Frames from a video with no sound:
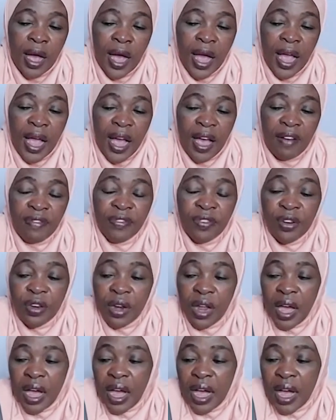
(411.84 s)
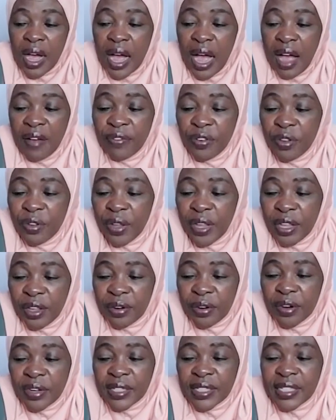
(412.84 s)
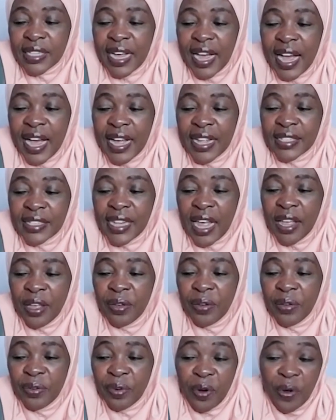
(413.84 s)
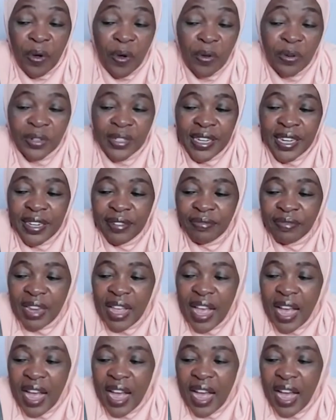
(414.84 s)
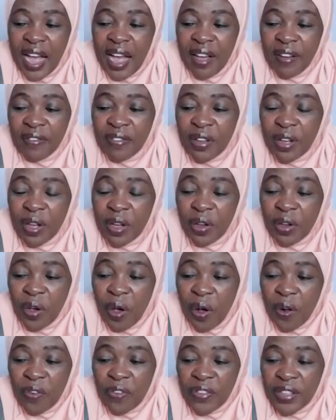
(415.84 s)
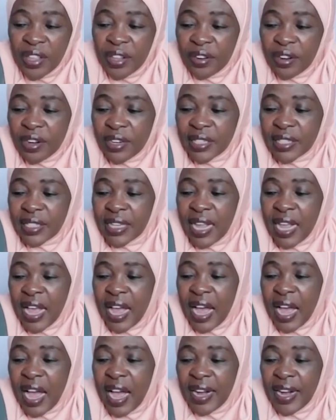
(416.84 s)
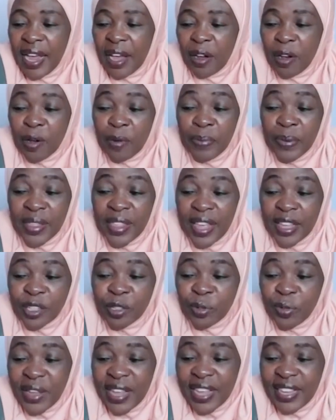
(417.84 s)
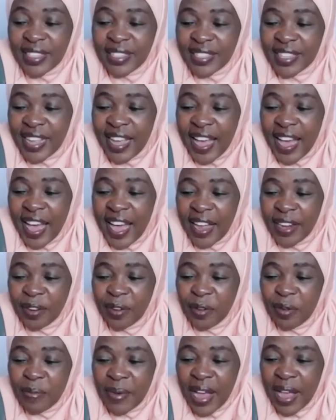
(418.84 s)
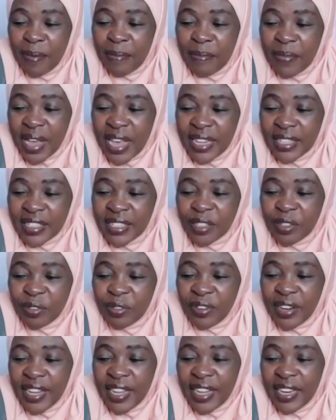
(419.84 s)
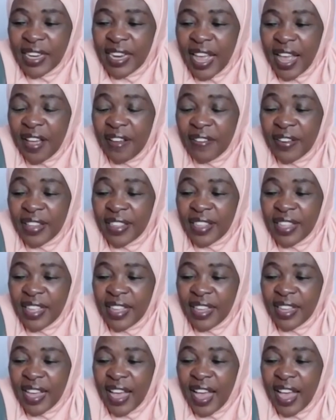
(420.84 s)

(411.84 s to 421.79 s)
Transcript: I have new heroes as I grow older. I have golf heroes, and I copy their swings and do my best to read everything